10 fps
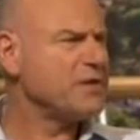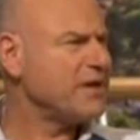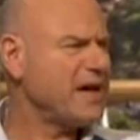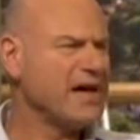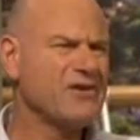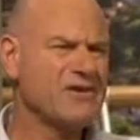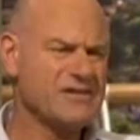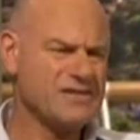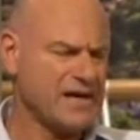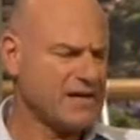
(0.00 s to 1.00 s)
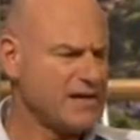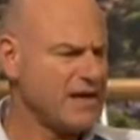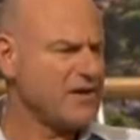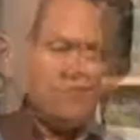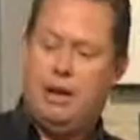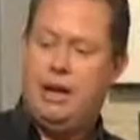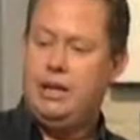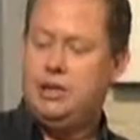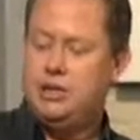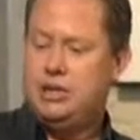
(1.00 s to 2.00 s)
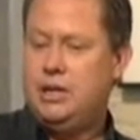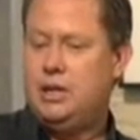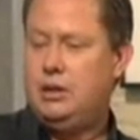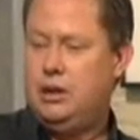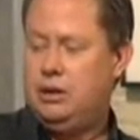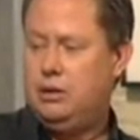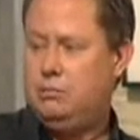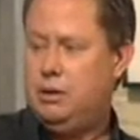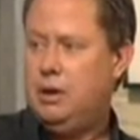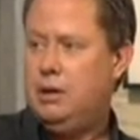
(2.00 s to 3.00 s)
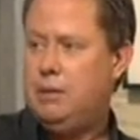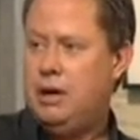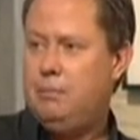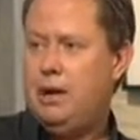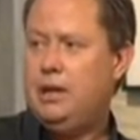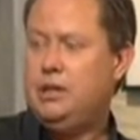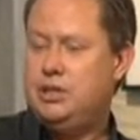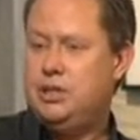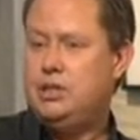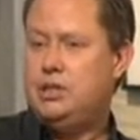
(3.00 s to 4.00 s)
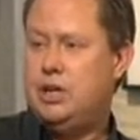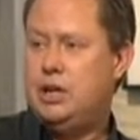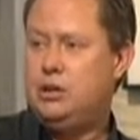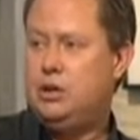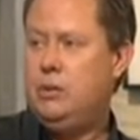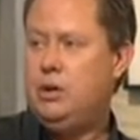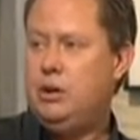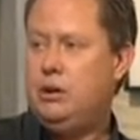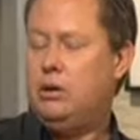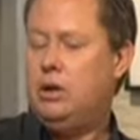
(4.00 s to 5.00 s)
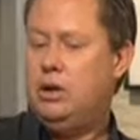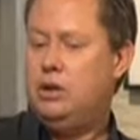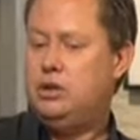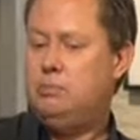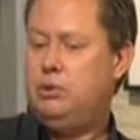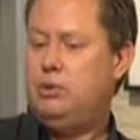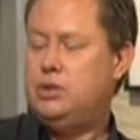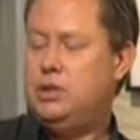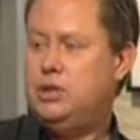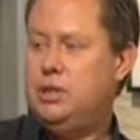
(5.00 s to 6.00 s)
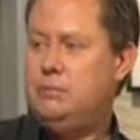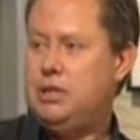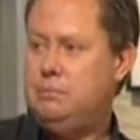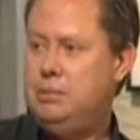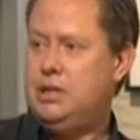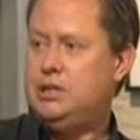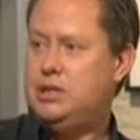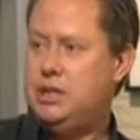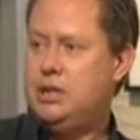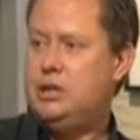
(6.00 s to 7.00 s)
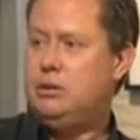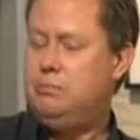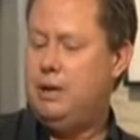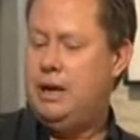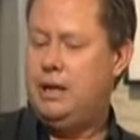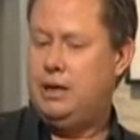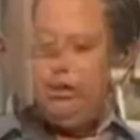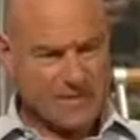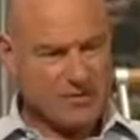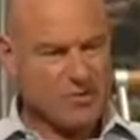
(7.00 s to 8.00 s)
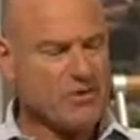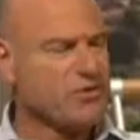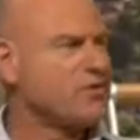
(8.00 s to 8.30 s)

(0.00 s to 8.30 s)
As Danny makes the point, they're buying a stake in the club by buying a season ticket, going along and supporting the team. That's the biggest stake you can buy in a club nowadays.